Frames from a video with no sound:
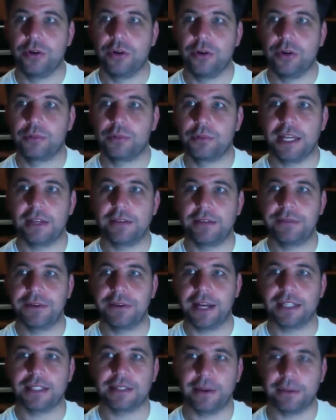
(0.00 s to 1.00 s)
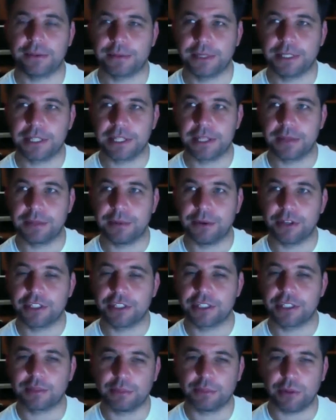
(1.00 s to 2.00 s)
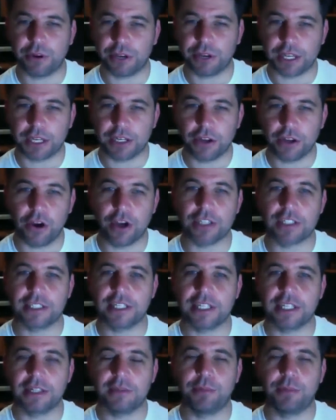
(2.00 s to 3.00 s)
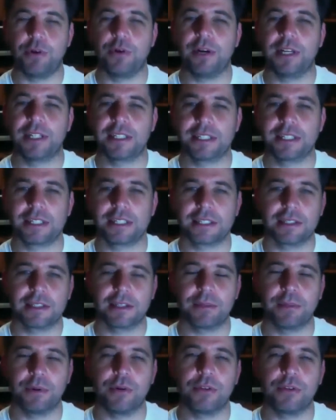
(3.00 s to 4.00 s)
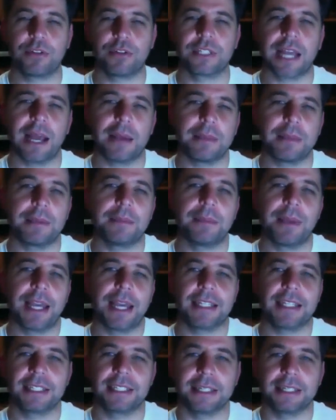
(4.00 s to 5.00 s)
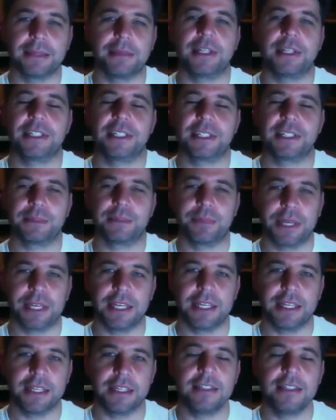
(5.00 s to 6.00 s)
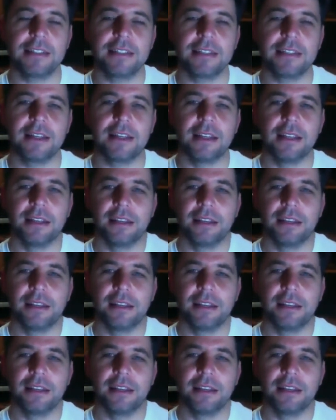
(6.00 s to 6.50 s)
playing fast topspins and the person's blocking nicely and the ball's coming back at similar speeds.